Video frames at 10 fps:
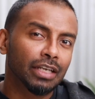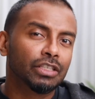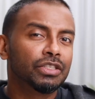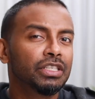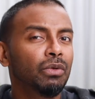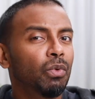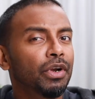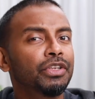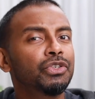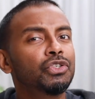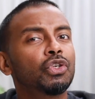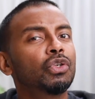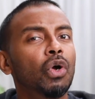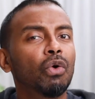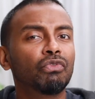and to see where you
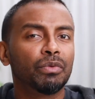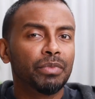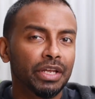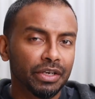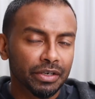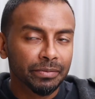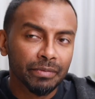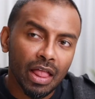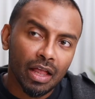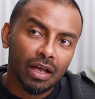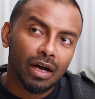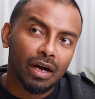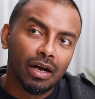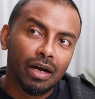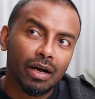should go from here.
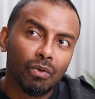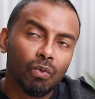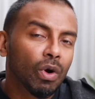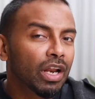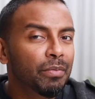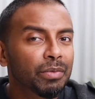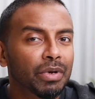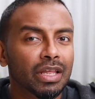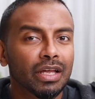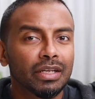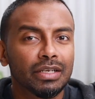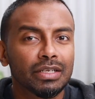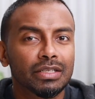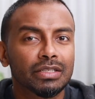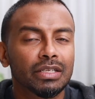What I mean by that
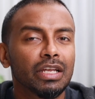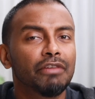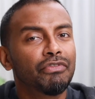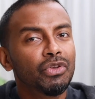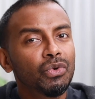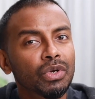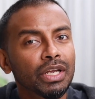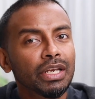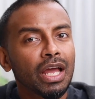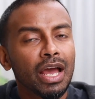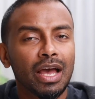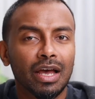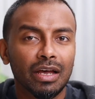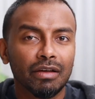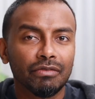is if you can
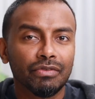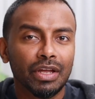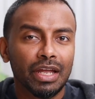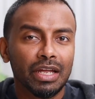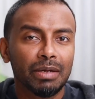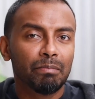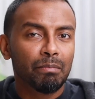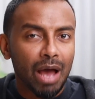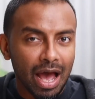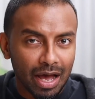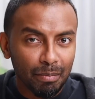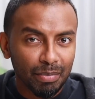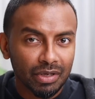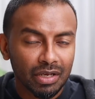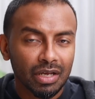have a map
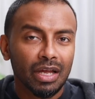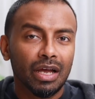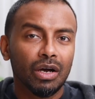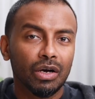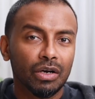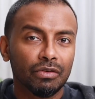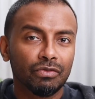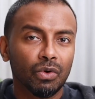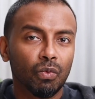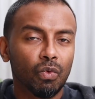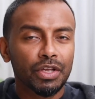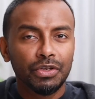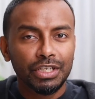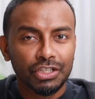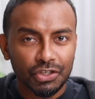of what
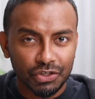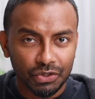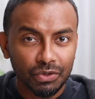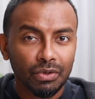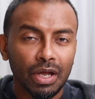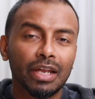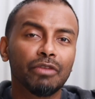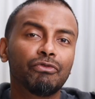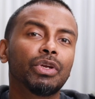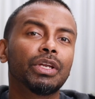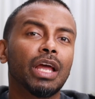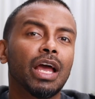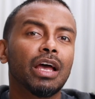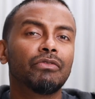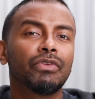you need to do, and if you can
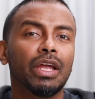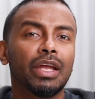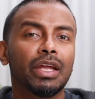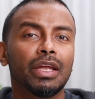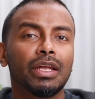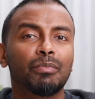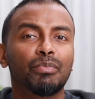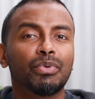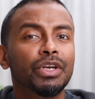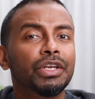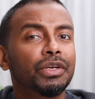have a pretty